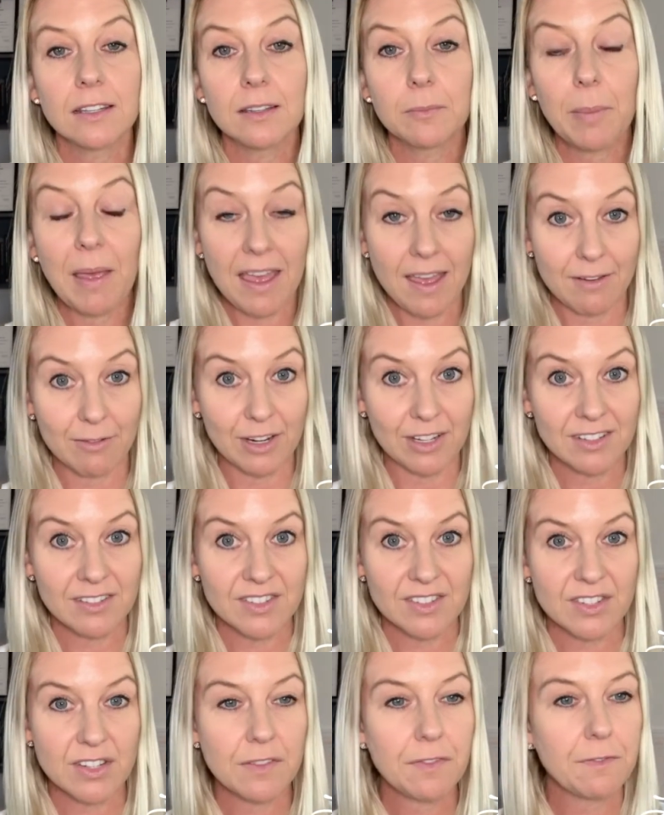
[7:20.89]

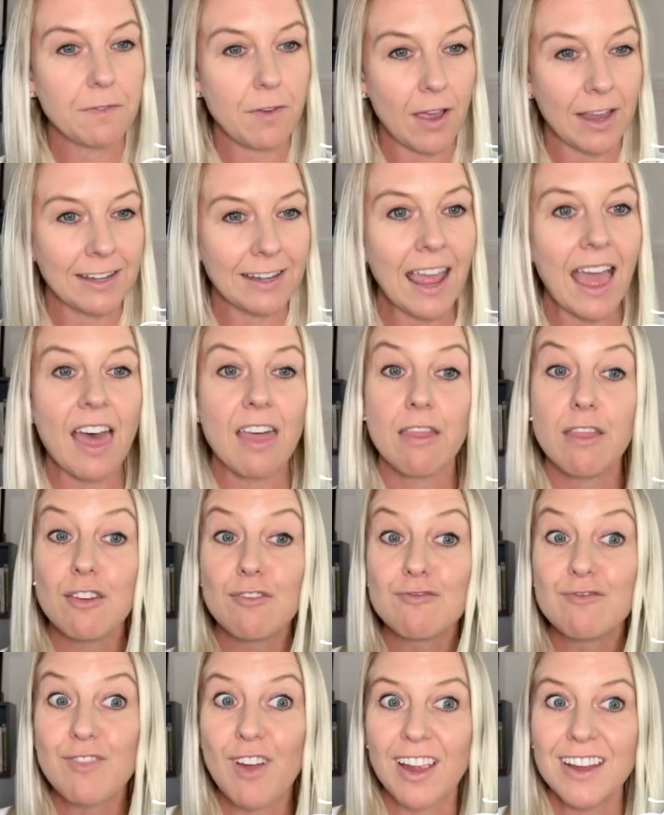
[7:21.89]
parents to find the
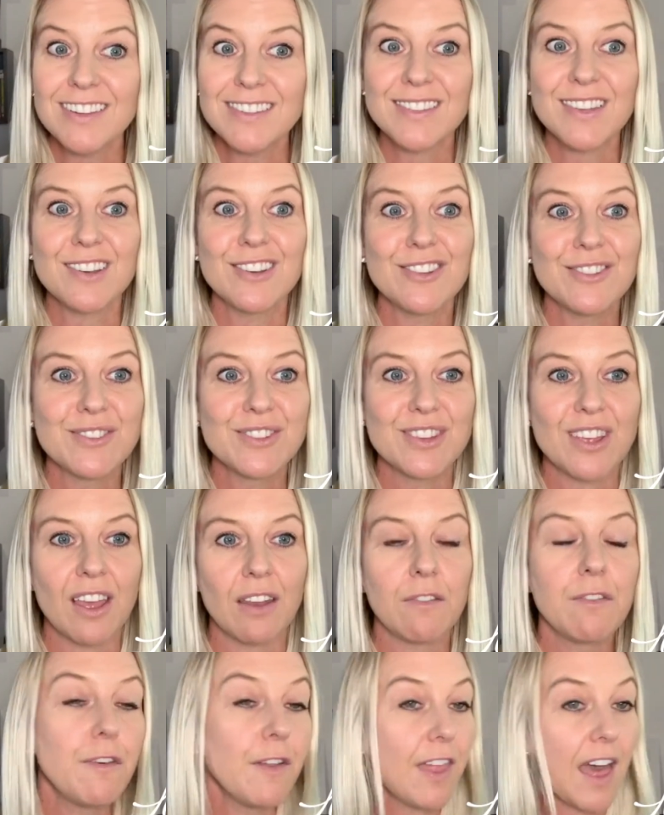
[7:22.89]
right solution
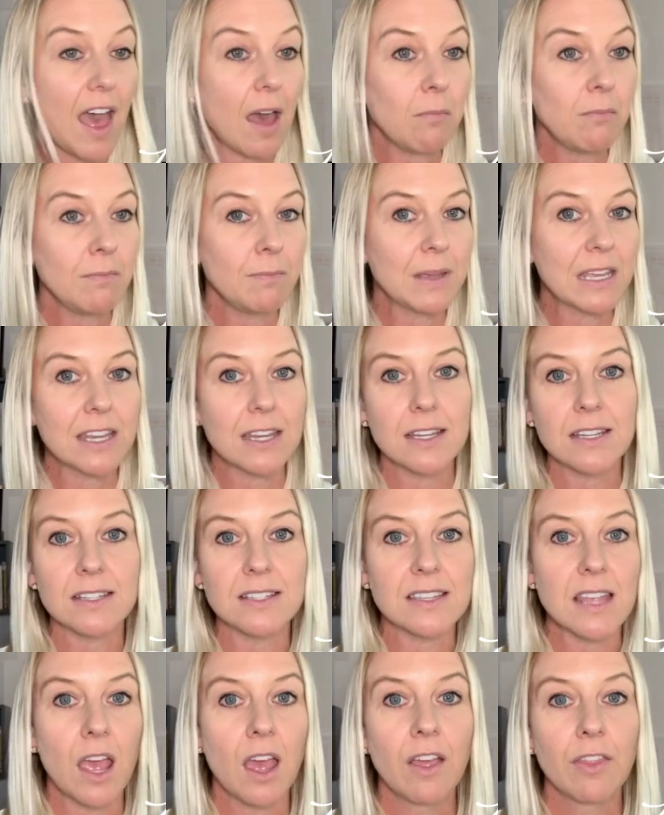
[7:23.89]
for them,
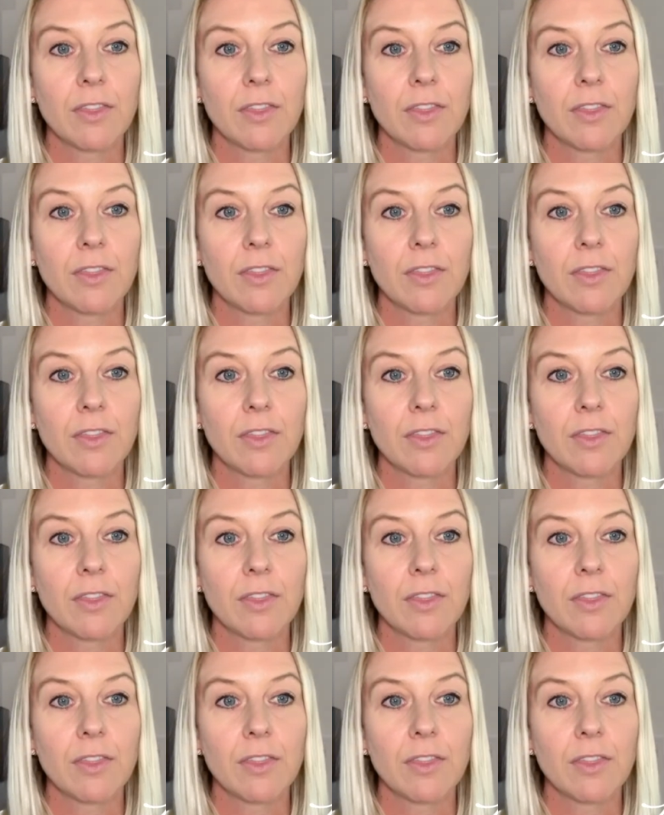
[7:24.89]
because